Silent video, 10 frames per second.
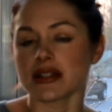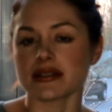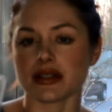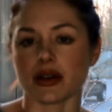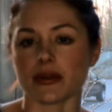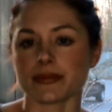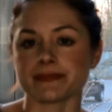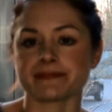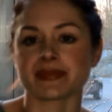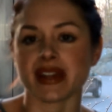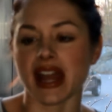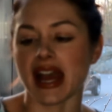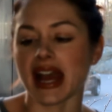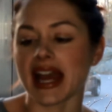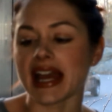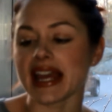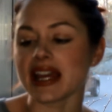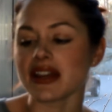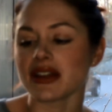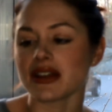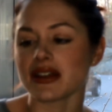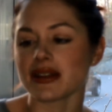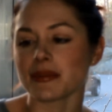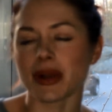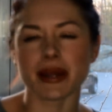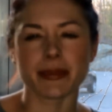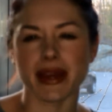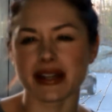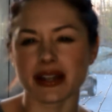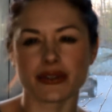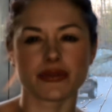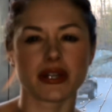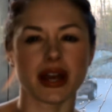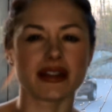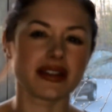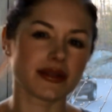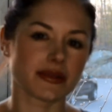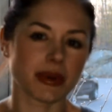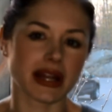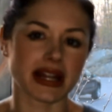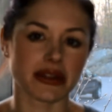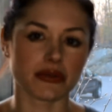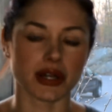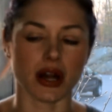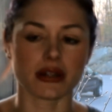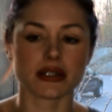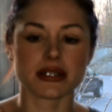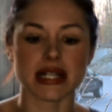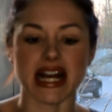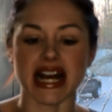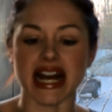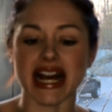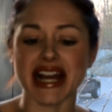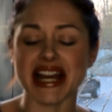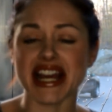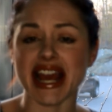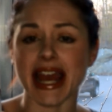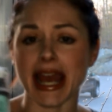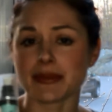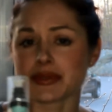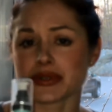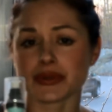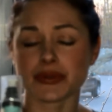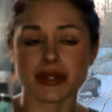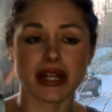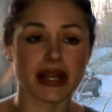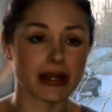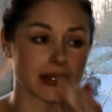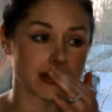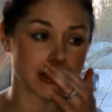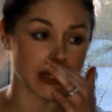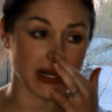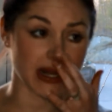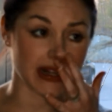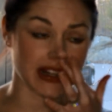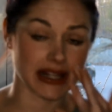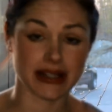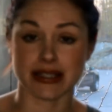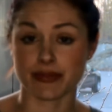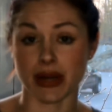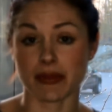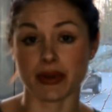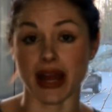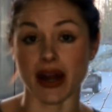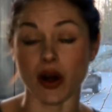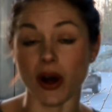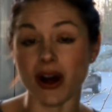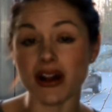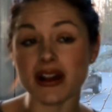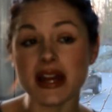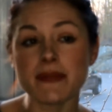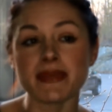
So I probably paid like I think it was probably like $3. I absolutely did not like this primer at all.